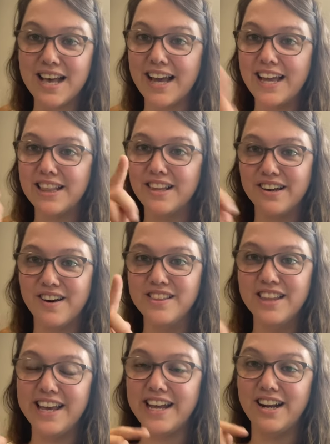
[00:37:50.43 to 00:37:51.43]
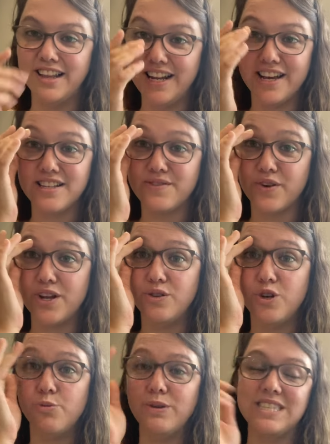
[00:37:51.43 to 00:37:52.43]
I can look on the analytics for
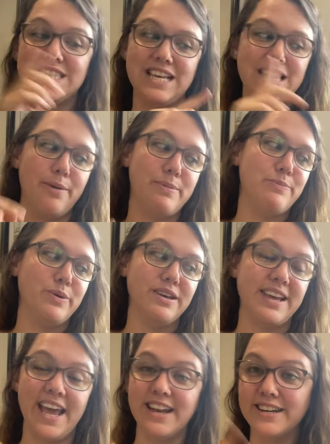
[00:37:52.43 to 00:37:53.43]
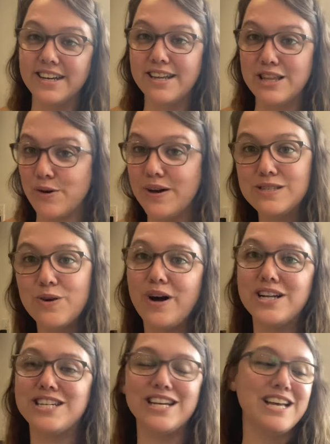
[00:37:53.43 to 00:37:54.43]
YouTube and see that people in Canada and the US are
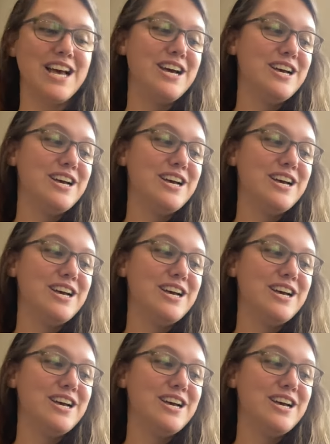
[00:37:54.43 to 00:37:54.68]
watching.